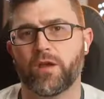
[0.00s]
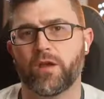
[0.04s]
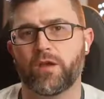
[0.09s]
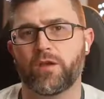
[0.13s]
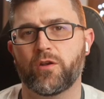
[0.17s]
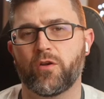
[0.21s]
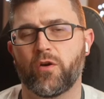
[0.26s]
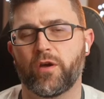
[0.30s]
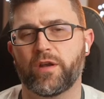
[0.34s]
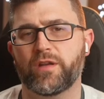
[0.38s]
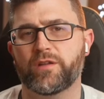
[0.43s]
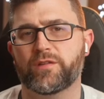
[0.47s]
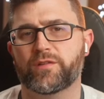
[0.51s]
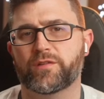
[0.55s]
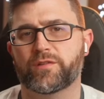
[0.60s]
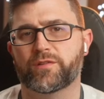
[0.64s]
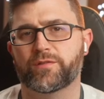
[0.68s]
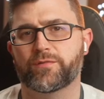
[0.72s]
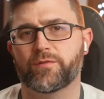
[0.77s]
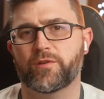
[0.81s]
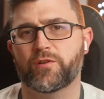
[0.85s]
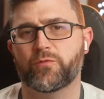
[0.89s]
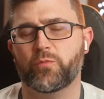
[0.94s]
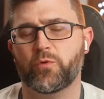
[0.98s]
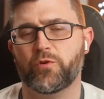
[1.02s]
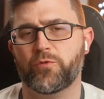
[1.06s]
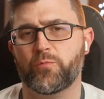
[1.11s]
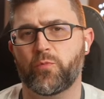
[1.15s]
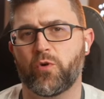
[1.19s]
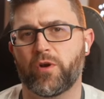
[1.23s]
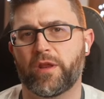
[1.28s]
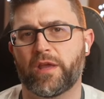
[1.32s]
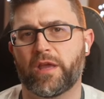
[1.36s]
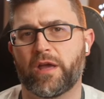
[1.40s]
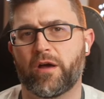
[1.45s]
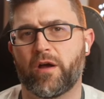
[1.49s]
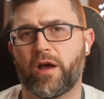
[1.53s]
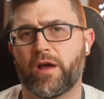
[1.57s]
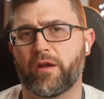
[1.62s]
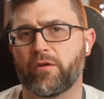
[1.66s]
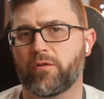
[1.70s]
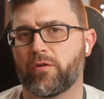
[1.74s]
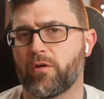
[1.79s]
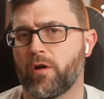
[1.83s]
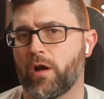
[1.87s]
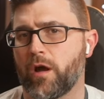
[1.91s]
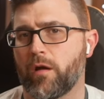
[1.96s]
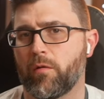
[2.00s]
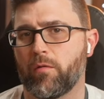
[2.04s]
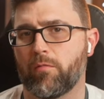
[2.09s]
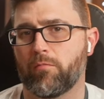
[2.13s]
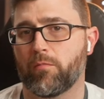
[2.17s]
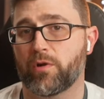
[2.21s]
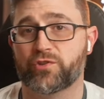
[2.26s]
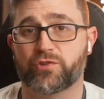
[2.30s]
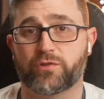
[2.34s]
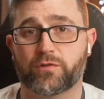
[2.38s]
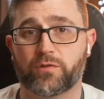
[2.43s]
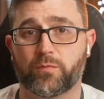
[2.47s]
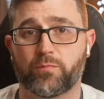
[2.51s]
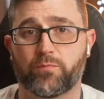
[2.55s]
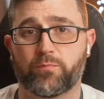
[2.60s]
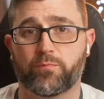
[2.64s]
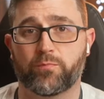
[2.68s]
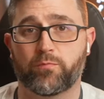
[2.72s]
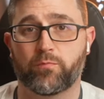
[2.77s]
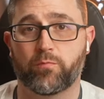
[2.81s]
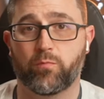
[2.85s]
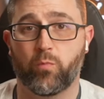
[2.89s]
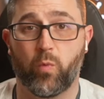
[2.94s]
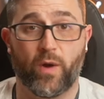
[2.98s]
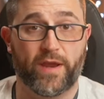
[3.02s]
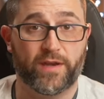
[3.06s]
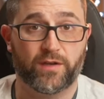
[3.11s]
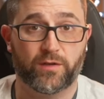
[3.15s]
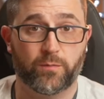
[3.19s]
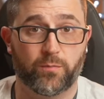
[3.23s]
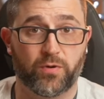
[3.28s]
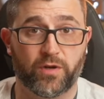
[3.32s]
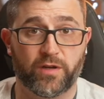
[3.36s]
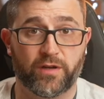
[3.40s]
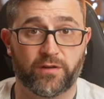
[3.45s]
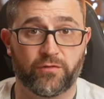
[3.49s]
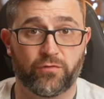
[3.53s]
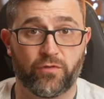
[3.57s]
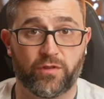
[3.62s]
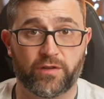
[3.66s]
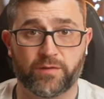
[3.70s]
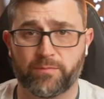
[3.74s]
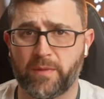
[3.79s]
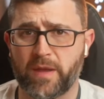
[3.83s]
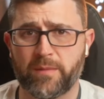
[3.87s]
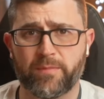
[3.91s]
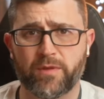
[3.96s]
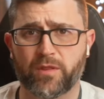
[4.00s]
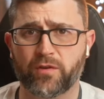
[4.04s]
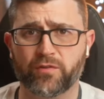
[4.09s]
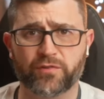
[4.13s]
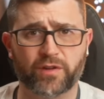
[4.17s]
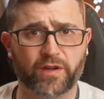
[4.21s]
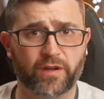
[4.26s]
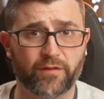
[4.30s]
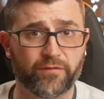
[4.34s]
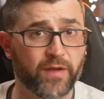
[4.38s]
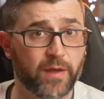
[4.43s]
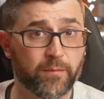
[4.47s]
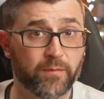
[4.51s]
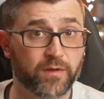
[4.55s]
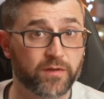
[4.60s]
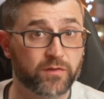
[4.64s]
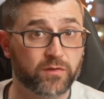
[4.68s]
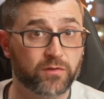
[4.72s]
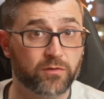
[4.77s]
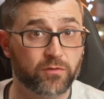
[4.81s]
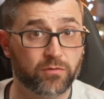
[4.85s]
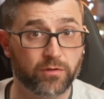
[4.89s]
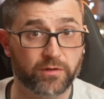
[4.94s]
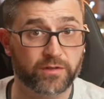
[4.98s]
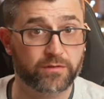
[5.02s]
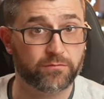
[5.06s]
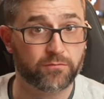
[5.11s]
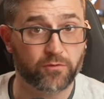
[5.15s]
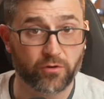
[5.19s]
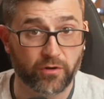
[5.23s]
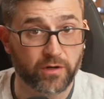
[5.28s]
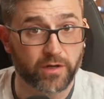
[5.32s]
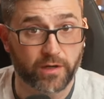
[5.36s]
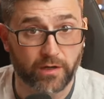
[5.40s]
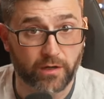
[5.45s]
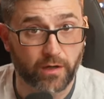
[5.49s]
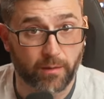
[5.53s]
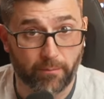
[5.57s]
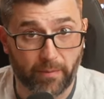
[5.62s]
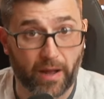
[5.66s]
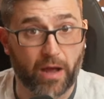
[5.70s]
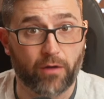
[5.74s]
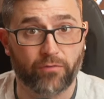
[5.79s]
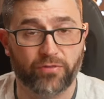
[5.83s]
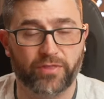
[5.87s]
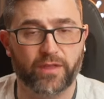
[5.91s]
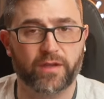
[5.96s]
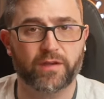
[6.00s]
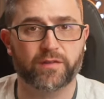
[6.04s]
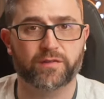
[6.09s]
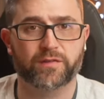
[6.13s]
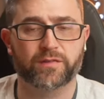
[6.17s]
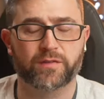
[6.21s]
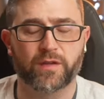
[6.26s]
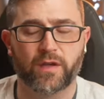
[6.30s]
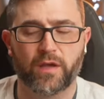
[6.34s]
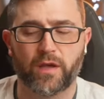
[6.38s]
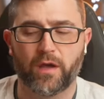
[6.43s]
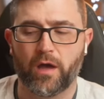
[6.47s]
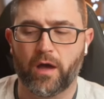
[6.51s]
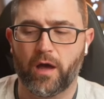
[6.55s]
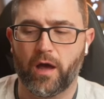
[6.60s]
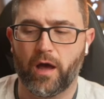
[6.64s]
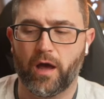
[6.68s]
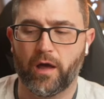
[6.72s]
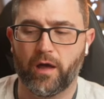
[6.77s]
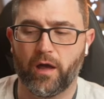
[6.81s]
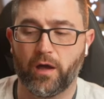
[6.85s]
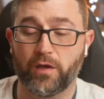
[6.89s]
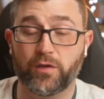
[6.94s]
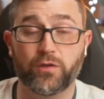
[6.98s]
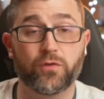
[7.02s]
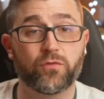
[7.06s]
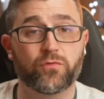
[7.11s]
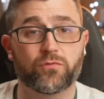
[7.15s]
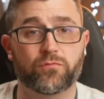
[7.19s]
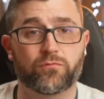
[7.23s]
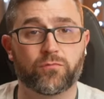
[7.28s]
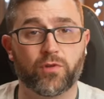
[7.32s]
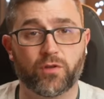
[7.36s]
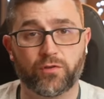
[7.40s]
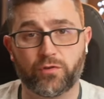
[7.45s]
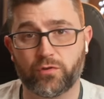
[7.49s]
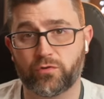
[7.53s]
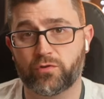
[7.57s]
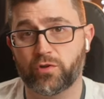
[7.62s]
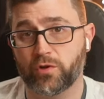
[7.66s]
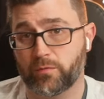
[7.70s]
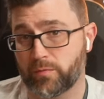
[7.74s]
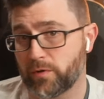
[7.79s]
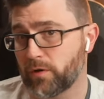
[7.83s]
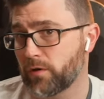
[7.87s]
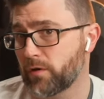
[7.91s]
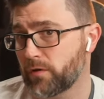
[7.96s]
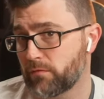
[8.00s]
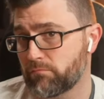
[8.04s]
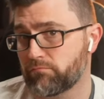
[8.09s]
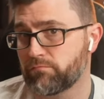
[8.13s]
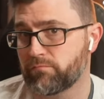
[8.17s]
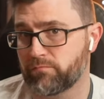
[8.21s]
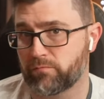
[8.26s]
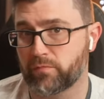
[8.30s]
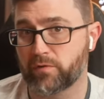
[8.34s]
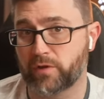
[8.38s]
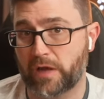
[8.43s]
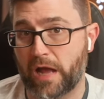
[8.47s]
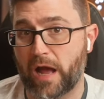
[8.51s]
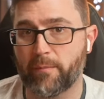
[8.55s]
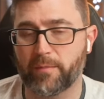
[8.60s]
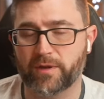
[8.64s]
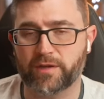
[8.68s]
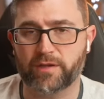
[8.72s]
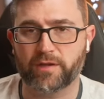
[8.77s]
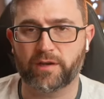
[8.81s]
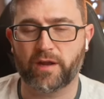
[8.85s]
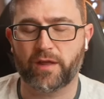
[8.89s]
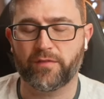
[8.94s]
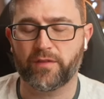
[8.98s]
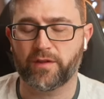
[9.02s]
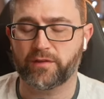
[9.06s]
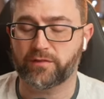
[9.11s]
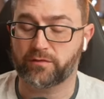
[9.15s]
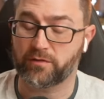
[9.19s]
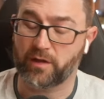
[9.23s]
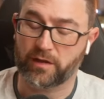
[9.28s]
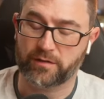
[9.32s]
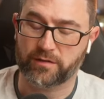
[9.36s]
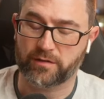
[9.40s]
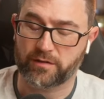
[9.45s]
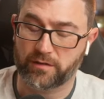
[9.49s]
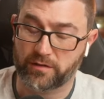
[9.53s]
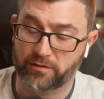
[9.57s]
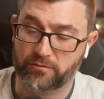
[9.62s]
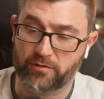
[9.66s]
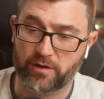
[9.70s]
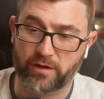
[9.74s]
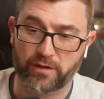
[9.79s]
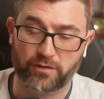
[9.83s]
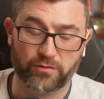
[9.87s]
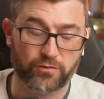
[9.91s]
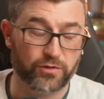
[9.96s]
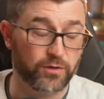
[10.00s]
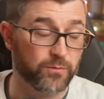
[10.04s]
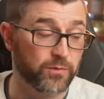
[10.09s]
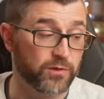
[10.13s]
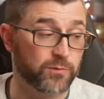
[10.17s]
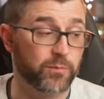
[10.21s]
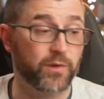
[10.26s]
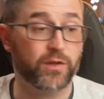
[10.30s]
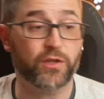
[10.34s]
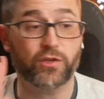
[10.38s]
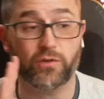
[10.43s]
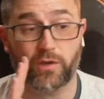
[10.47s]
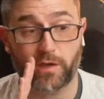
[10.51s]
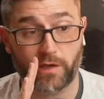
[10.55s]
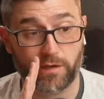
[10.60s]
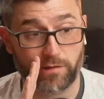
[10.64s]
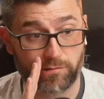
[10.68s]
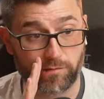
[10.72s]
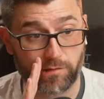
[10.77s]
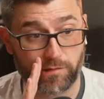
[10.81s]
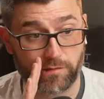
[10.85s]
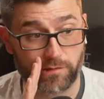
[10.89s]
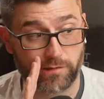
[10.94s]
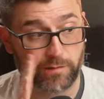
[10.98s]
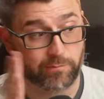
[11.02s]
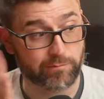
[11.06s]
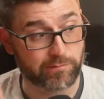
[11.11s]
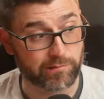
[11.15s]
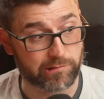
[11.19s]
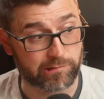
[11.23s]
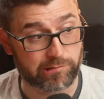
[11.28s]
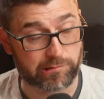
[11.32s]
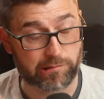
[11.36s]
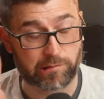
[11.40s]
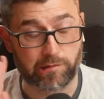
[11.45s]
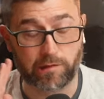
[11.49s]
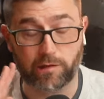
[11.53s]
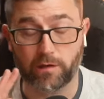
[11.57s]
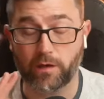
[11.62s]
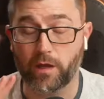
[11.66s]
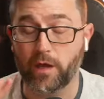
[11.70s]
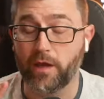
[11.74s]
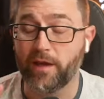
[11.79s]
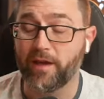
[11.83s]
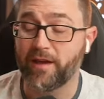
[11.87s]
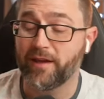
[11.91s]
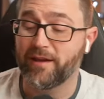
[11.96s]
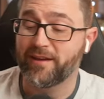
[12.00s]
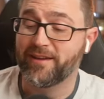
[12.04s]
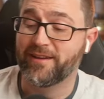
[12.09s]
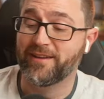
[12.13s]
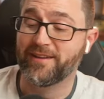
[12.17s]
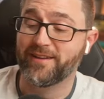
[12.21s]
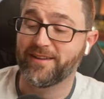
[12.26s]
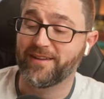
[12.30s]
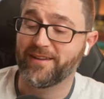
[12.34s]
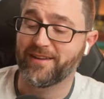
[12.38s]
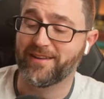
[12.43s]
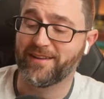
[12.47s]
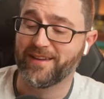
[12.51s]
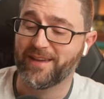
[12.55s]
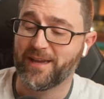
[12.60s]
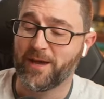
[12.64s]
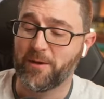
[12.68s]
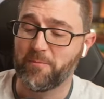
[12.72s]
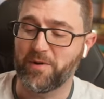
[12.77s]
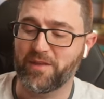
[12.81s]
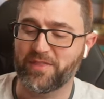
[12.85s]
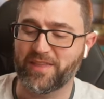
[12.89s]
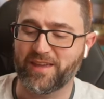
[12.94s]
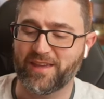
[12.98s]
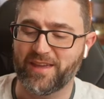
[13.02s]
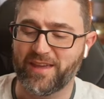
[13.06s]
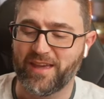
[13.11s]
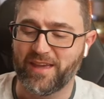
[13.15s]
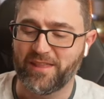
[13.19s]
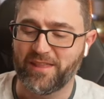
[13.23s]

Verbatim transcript: You know, and it's worth pointing out, I don't know how much to weight to put into this. Maybe there's like a famous critic about this. A YouTuber commented on this, not to discredit YouTubers, but you can't trust them, just saying. But they